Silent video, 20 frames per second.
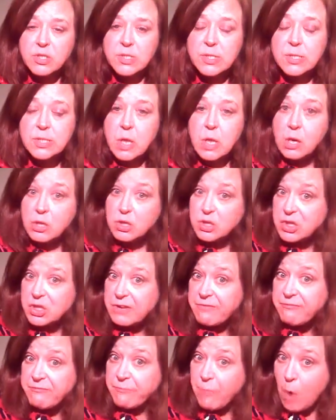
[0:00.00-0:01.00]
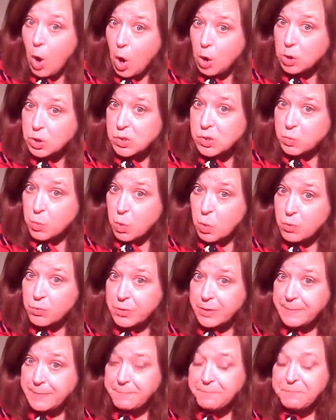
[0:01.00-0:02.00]
just like Jeff
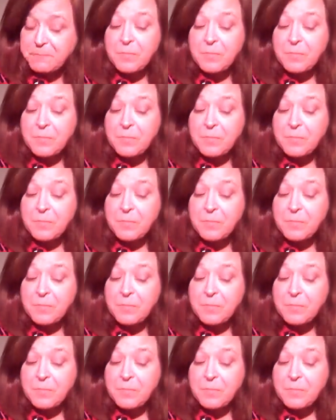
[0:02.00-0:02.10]
Foxworthy.